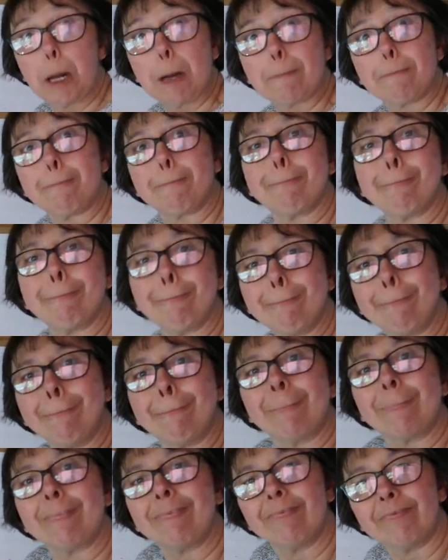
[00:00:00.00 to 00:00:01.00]
it from the other
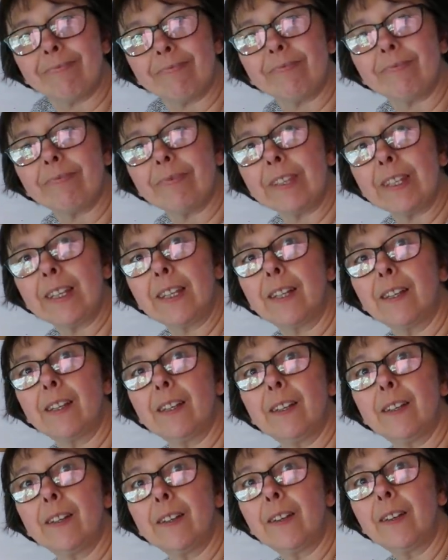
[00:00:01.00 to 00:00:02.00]
side as well, so we can
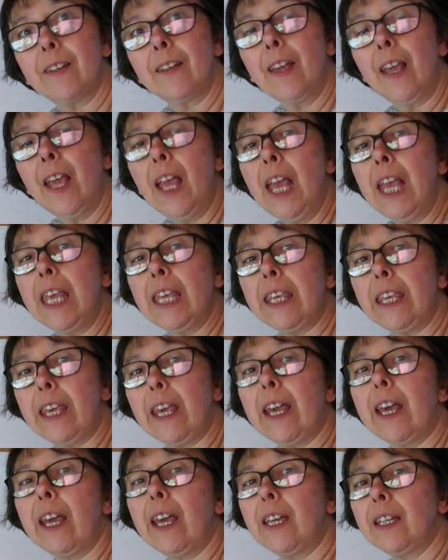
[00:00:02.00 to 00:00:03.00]
see it from the other
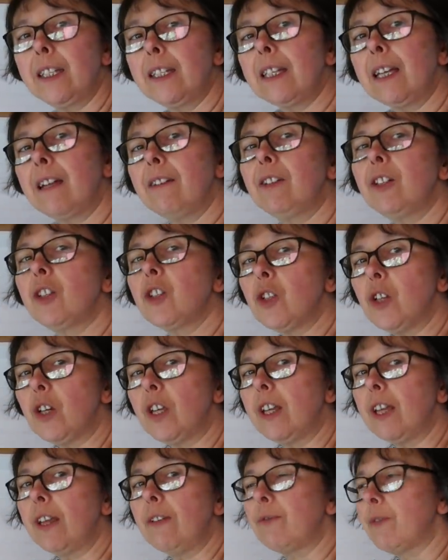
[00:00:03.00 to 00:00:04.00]
yeah, side. because you show get
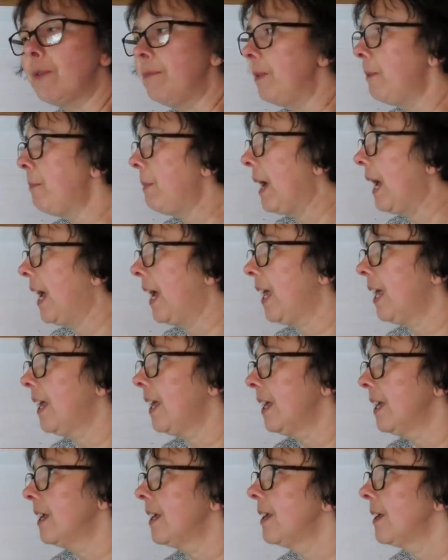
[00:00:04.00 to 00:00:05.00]
you it from the like back. a
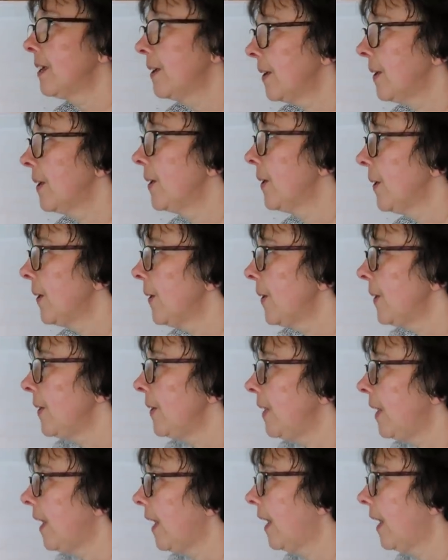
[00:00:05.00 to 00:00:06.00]
different kind of a view